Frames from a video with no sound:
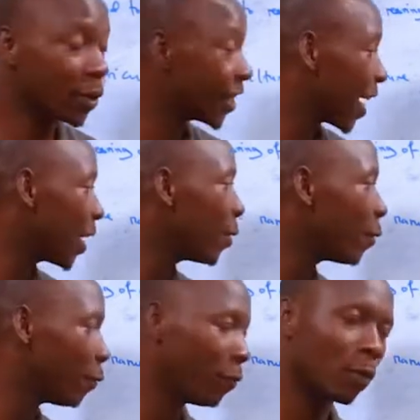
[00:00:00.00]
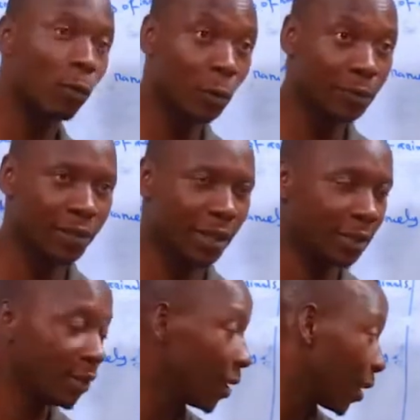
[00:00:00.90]
what kind of
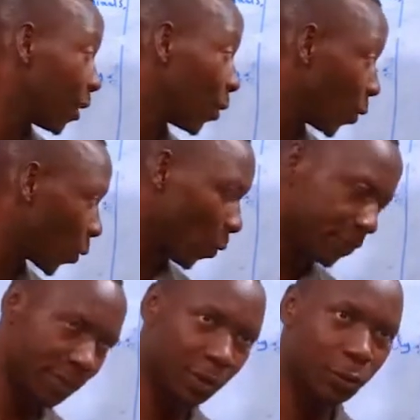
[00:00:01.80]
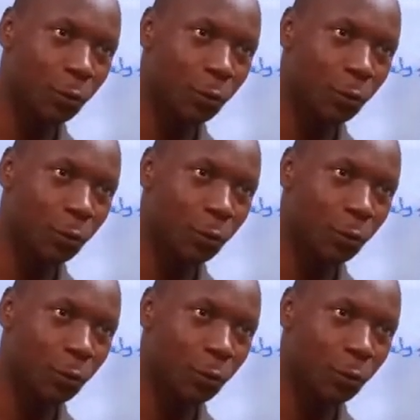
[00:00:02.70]
crops